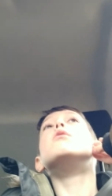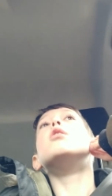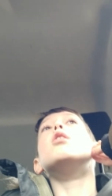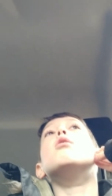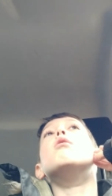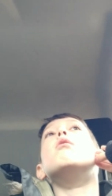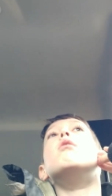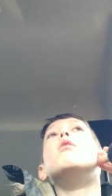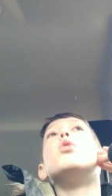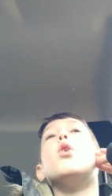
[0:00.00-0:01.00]
oh,
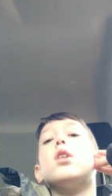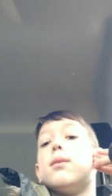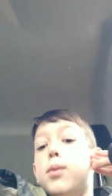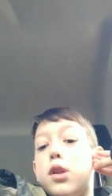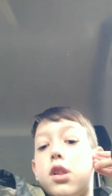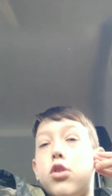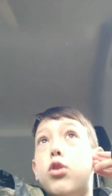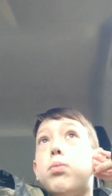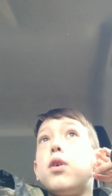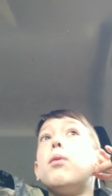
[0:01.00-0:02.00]
there is a bus
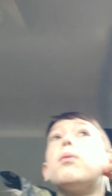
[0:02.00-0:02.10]
stop there,